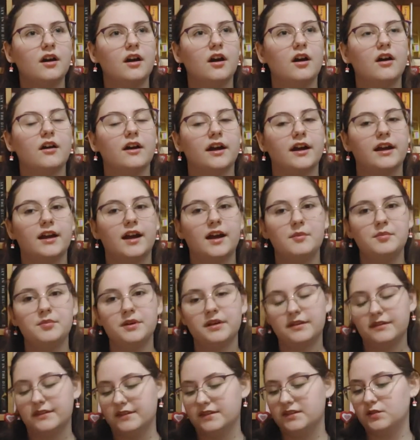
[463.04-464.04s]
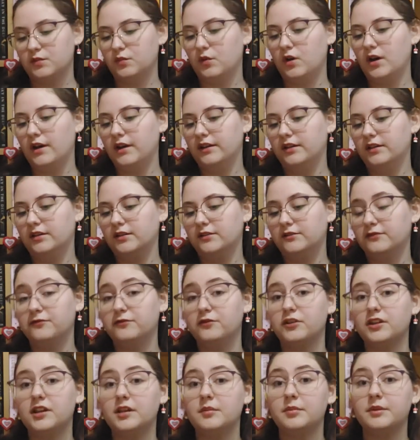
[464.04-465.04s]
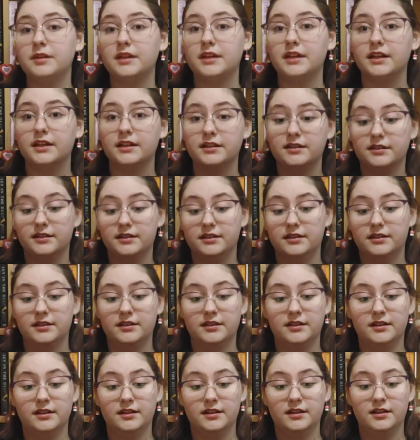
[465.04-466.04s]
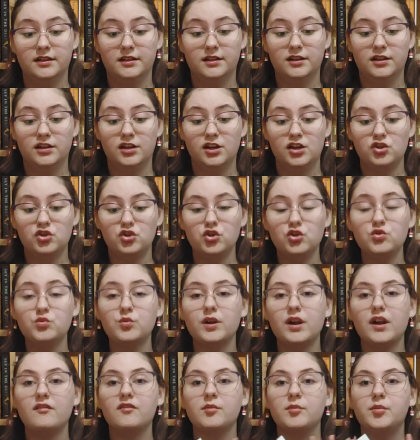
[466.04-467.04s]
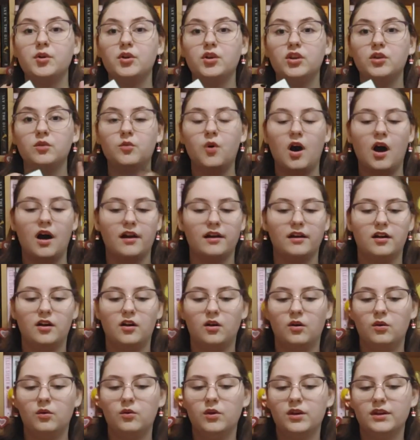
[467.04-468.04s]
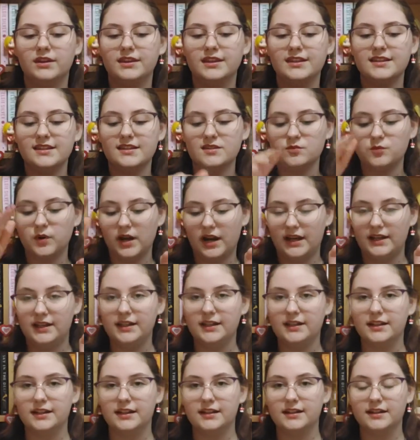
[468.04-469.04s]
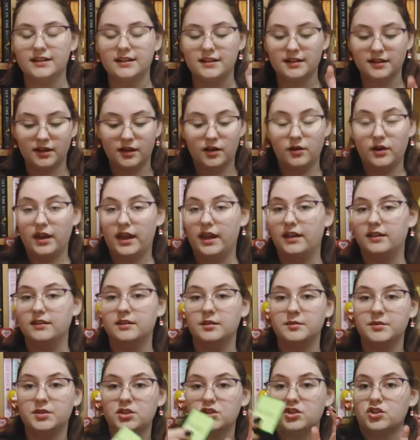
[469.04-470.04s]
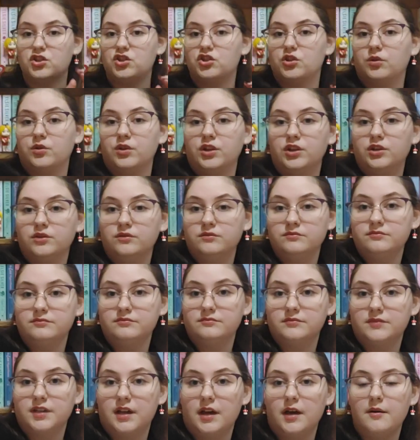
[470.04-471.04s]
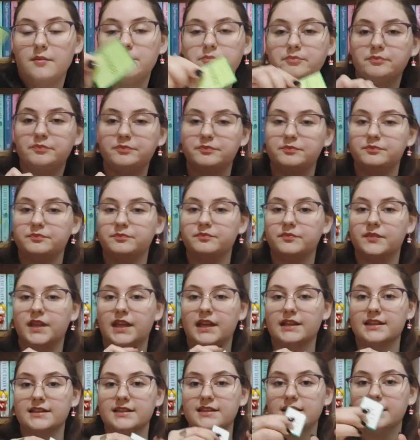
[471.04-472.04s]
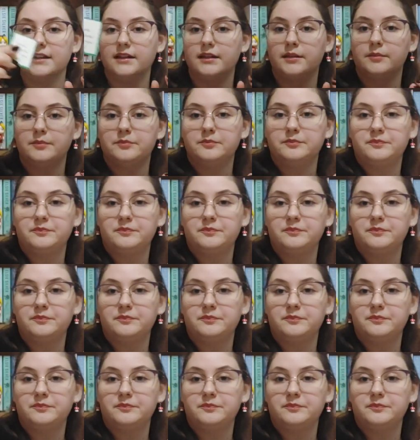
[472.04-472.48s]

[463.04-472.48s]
All right, I picked this one. Freebie. Choose whatever book you want. Oh, this is what I needed. Okay, let me just show you. Yep, that's it.